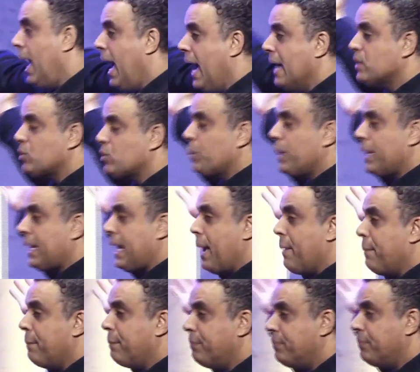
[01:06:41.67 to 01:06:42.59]
as we
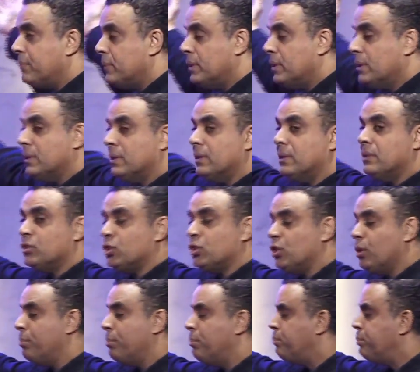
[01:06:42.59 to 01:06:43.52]
come to
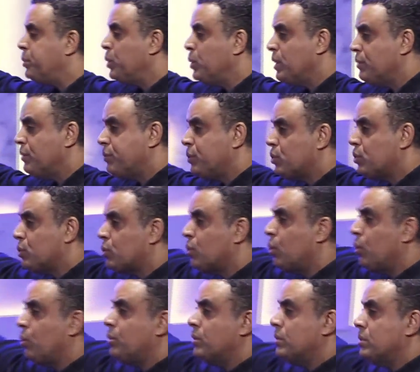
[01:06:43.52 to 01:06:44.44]
your beautiful
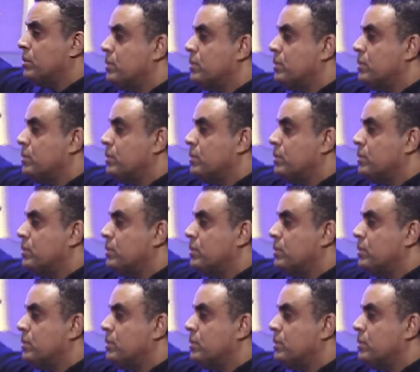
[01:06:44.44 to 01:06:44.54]
throne.